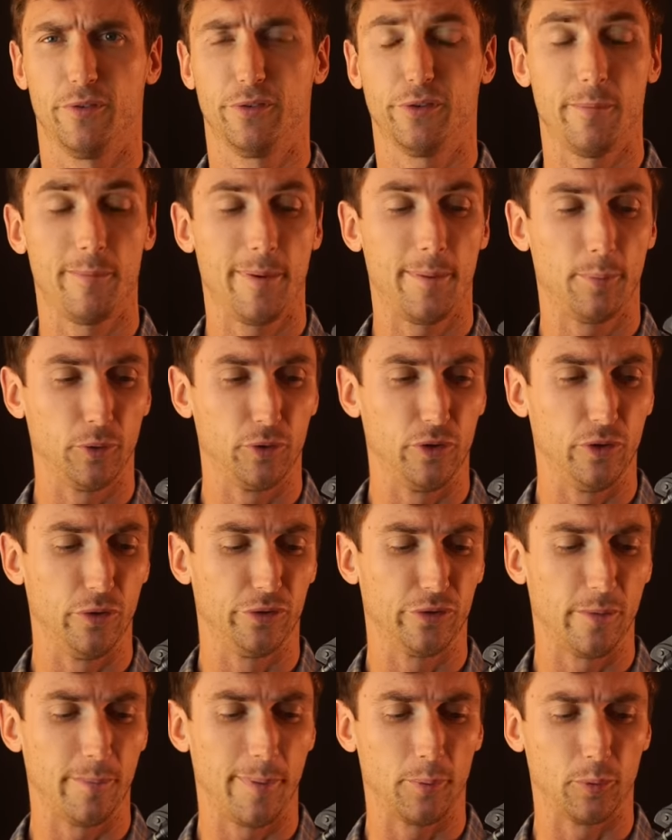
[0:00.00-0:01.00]
some people do,
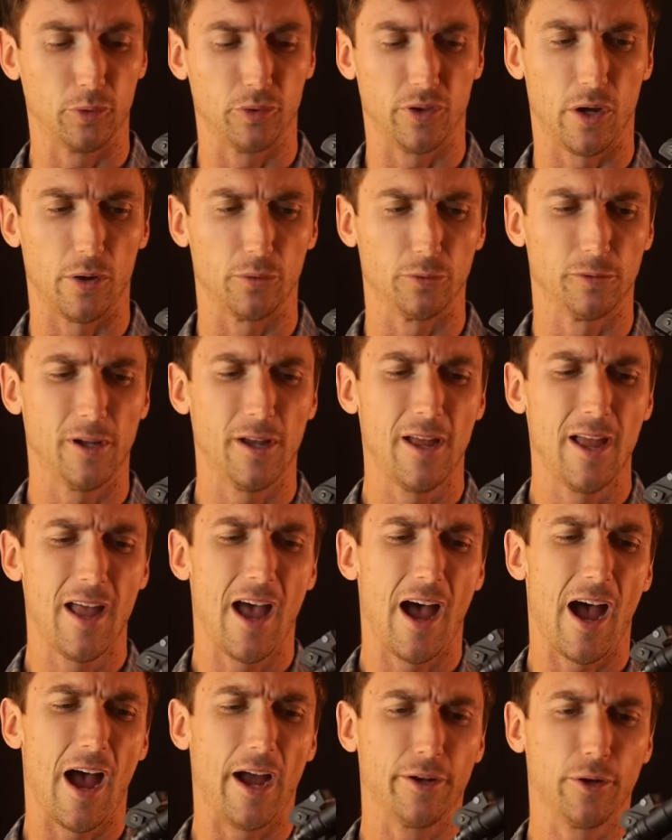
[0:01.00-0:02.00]
some people don't.
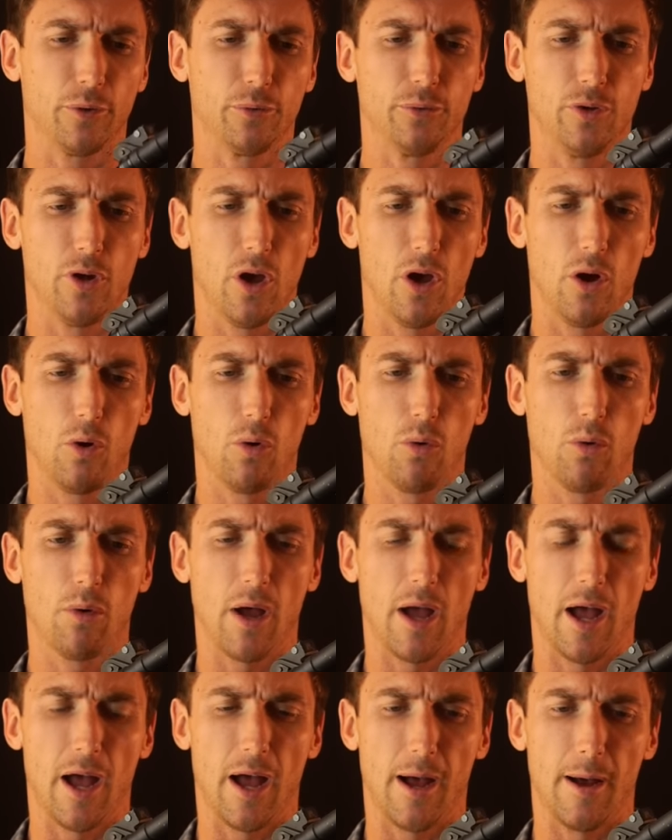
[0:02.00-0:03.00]
I don't know
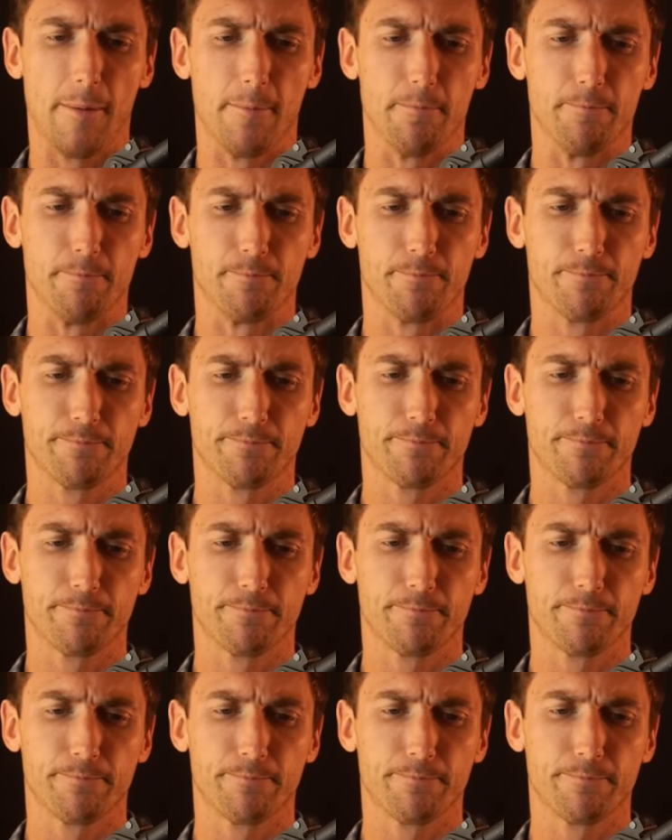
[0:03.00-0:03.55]
um,